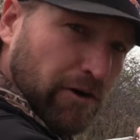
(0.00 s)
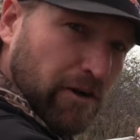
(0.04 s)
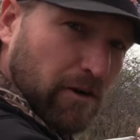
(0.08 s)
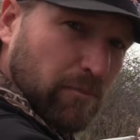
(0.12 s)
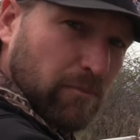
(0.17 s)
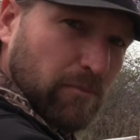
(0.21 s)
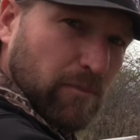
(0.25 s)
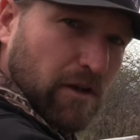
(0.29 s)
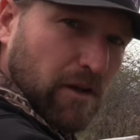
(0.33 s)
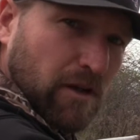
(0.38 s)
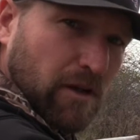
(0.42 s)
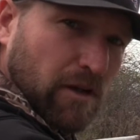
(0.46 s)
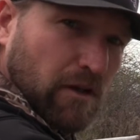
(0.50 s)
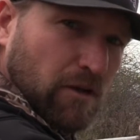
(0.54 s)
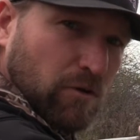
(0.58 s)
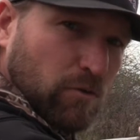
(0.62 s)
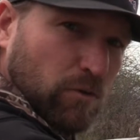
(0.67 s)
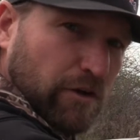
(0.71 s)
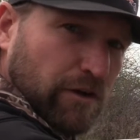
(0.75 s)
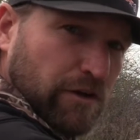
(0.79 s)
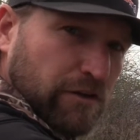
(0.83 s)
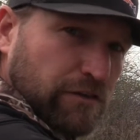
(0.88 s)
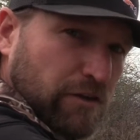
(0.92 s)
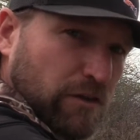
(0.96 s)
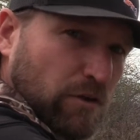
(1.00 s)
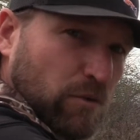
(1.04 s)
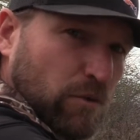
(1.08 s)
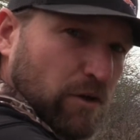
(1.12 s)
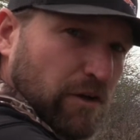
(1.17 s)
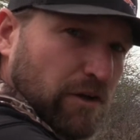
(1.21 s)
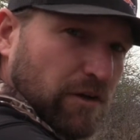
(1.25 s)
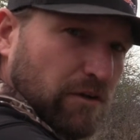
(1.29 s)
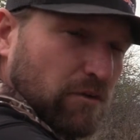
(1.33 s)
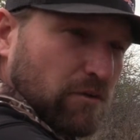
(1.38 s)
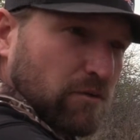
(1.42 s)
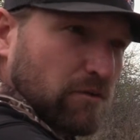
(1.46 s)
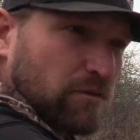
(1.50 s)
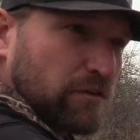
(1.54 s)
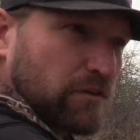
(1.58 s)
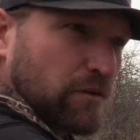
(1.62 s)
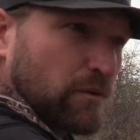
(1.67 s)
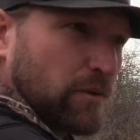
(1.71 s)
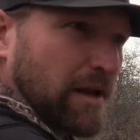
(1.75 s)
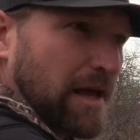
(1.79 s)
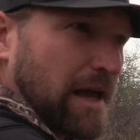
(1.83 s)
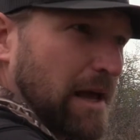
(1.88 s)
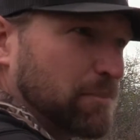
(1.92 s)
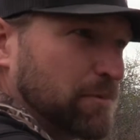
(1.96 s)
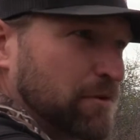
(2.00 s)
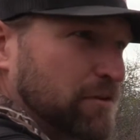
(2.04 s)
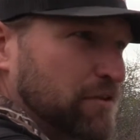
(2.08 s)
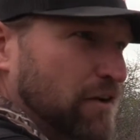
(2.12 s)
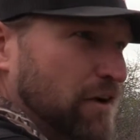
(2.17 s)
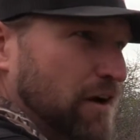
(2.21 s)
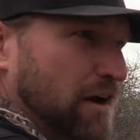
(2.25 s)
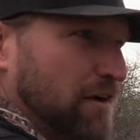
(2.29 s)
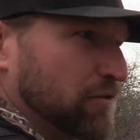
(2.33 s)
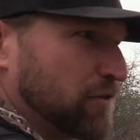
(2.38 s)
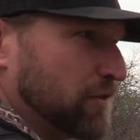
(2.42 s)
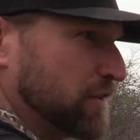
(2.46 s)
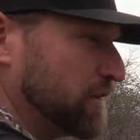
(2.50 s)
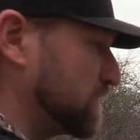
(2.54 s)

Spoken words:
up, and we're gonna see what happens here after the